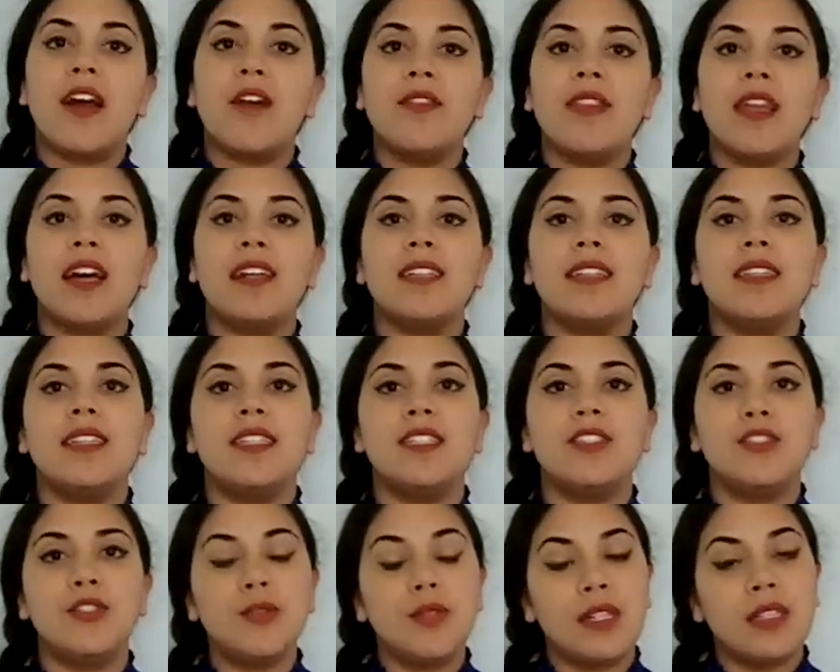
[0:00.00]
found that in
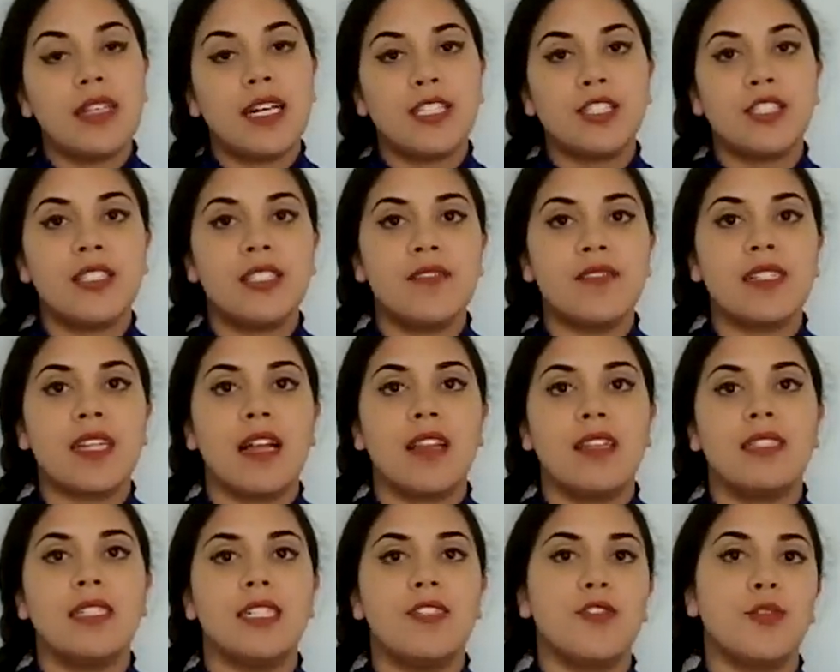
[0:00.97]
these two collections of
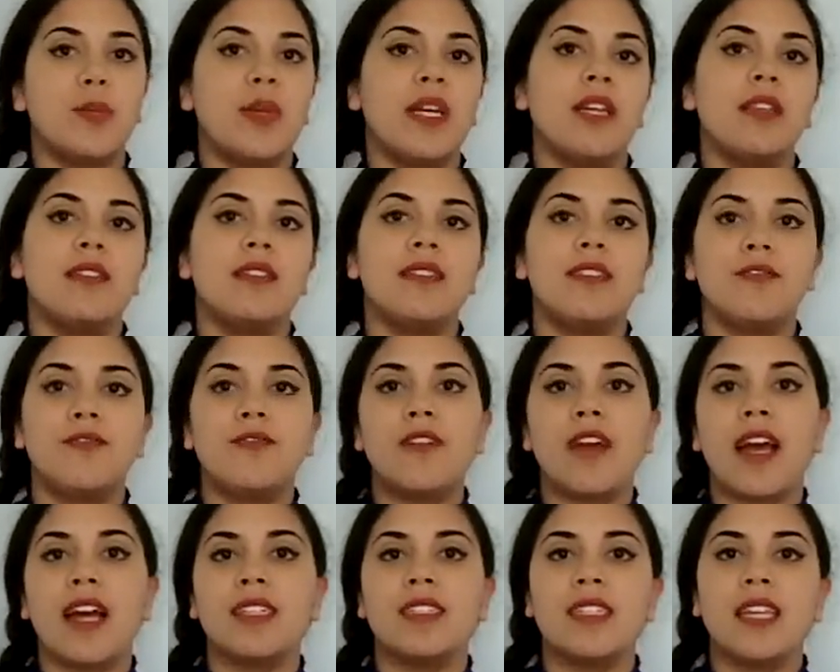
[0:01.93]
skeletons from England and
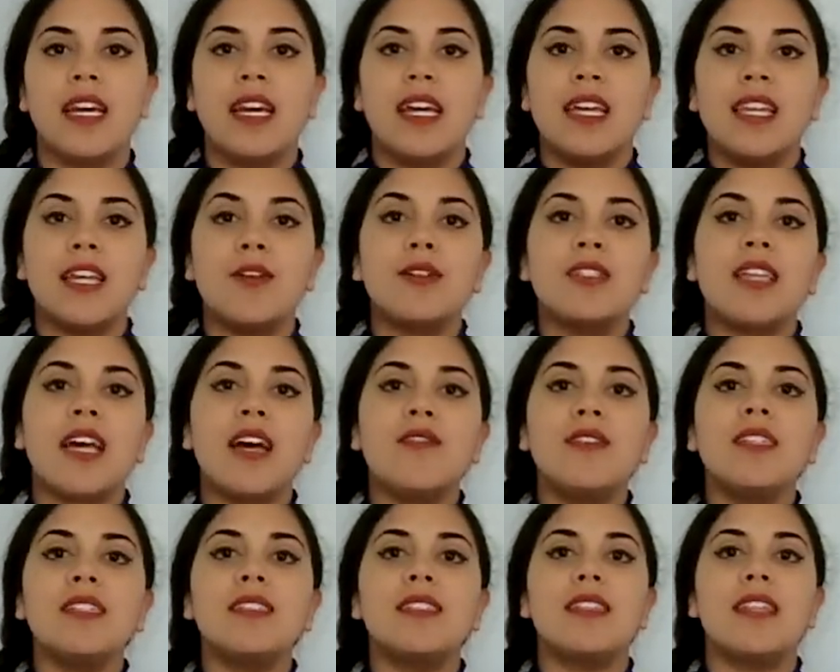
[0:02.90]
France, there was
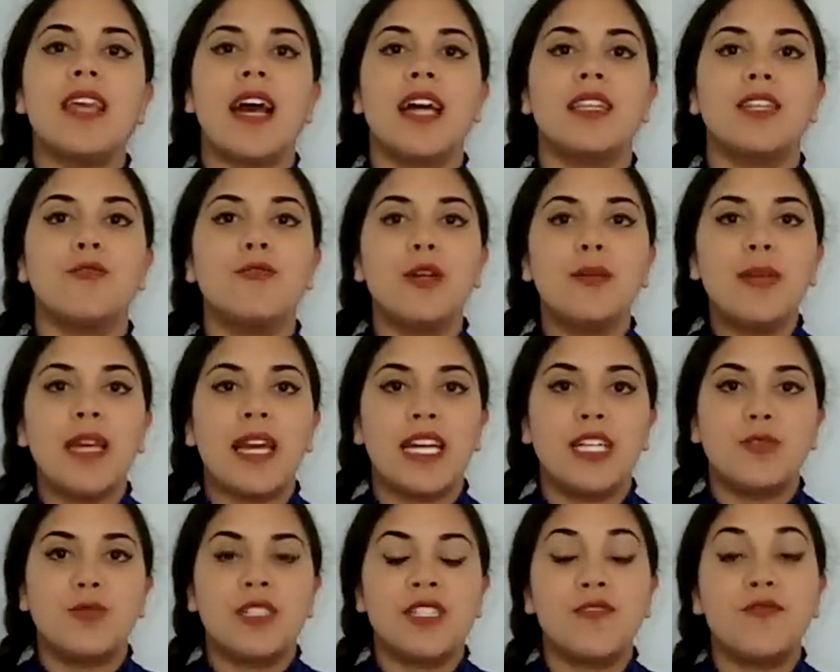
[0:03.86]
evidence that the
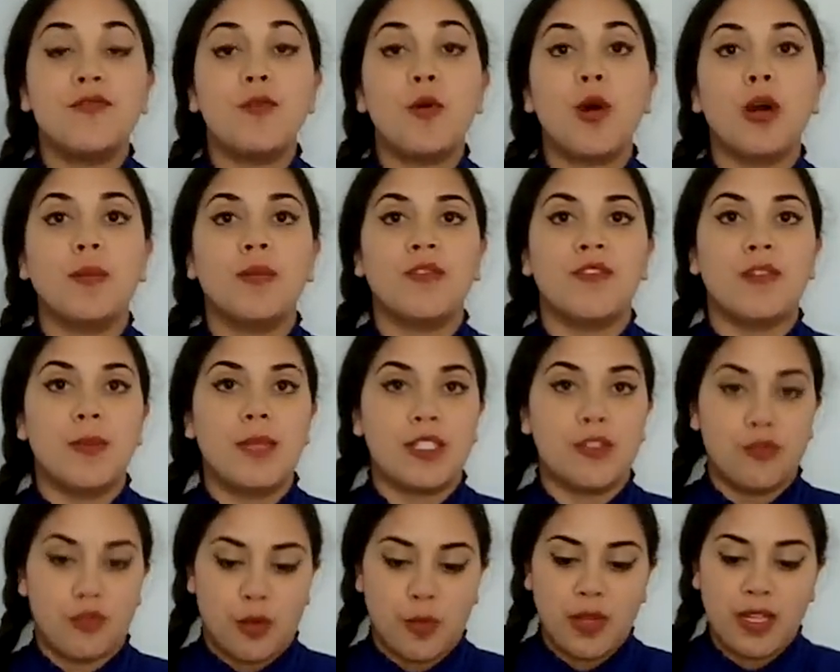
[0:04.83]
ribcage was formed from
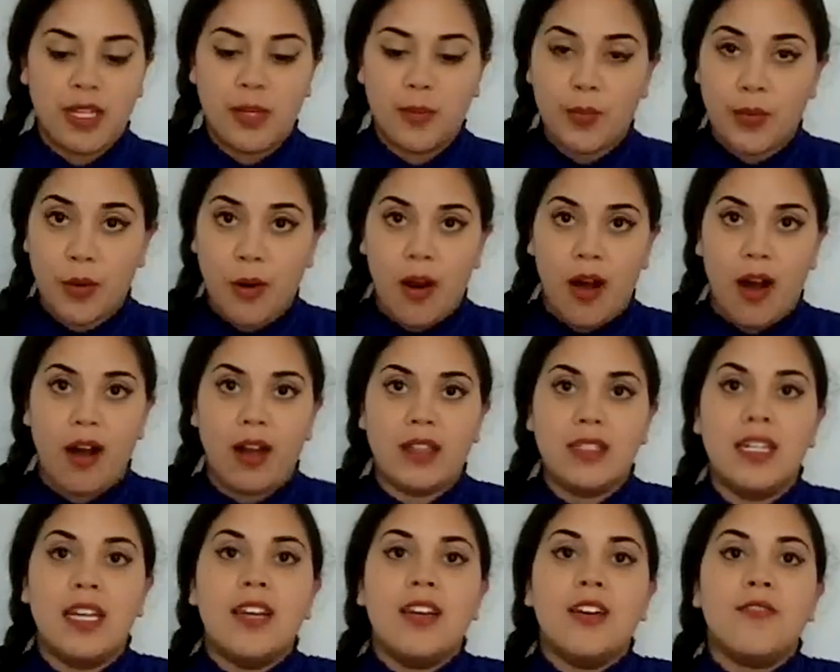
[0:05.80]
its normally
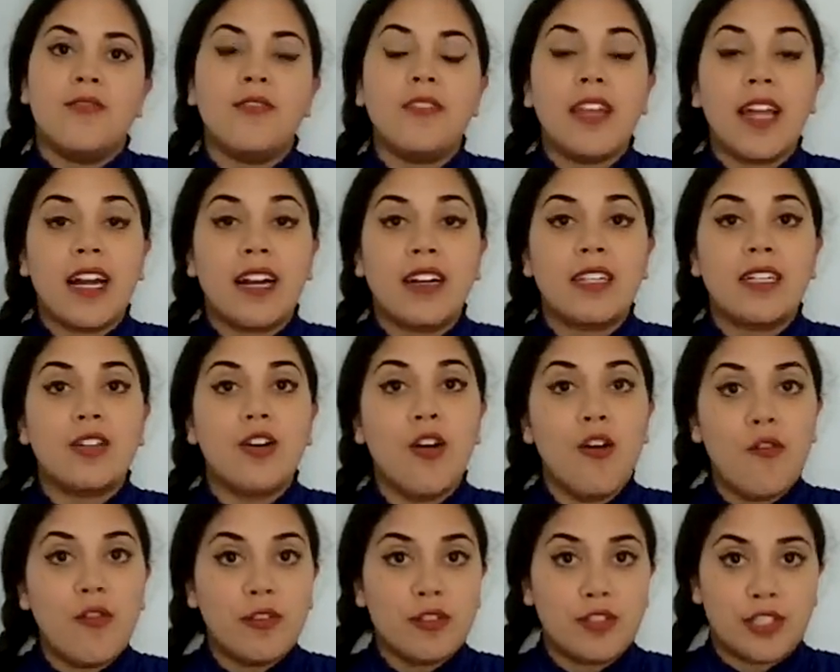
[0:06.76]
broad, flared, and
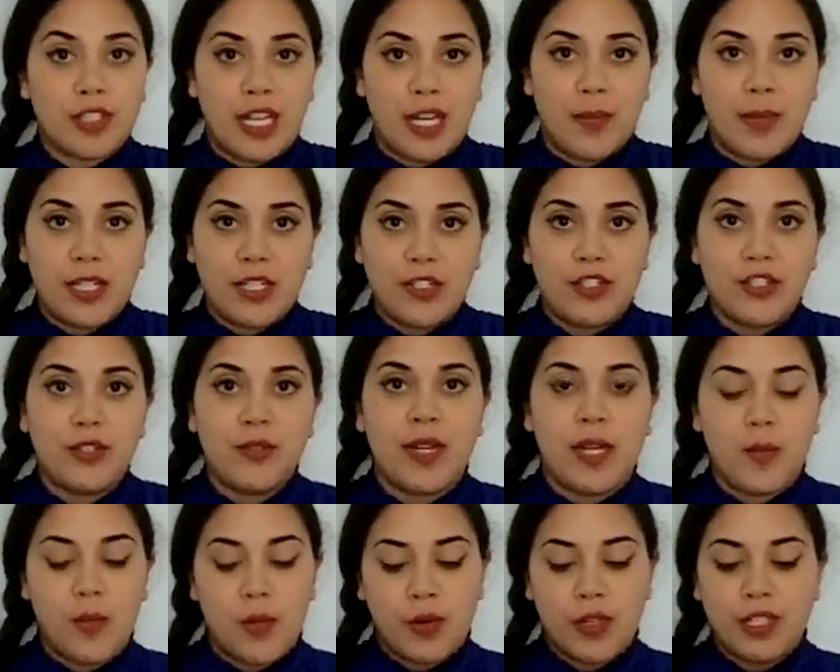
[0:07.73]
oval shape
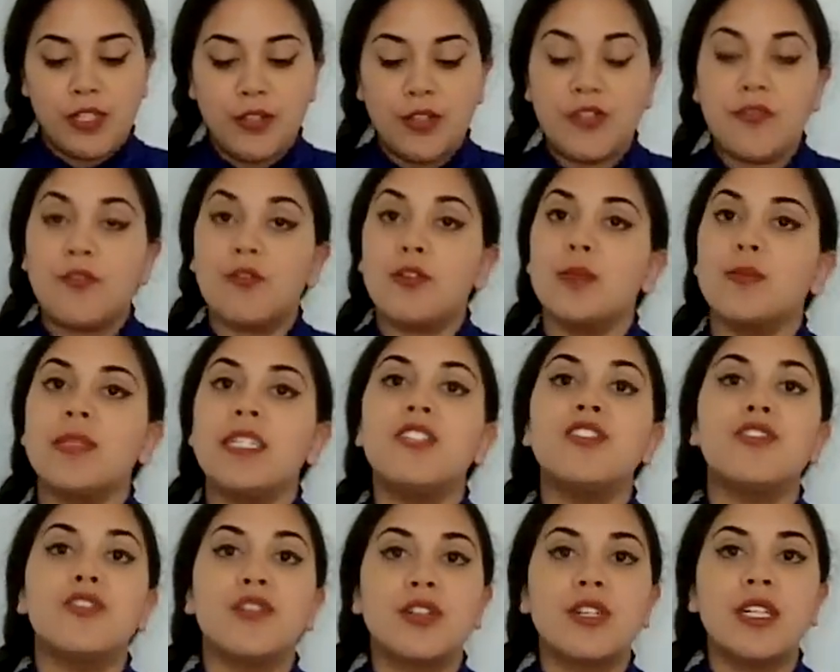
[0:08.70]
into a more
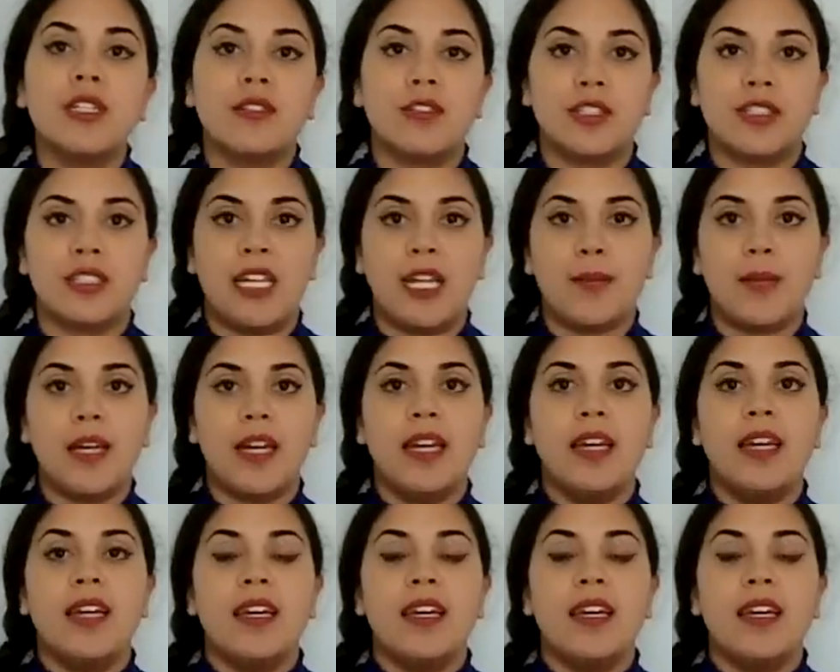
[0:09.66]
uniformly circular shape.